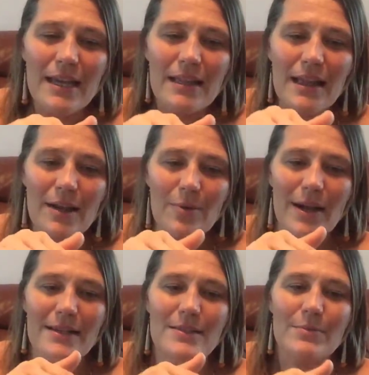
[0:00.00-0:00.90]

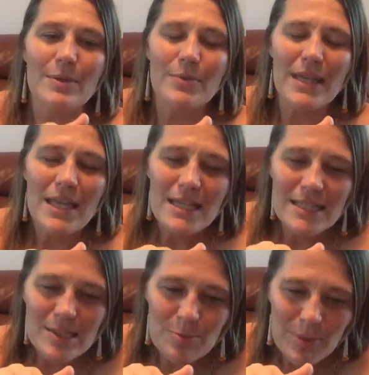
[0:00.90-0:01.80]
clockwise, and when we
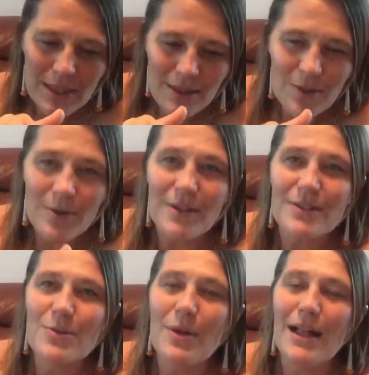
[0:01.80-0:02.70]
spin the
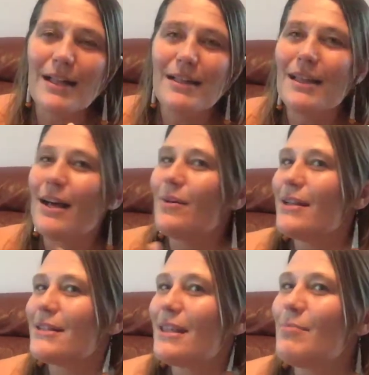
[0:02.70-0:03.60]
oils
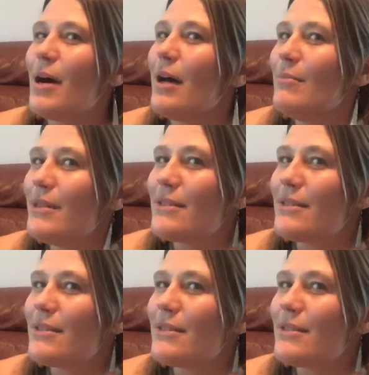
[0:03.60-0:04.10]
clockwise in the palm,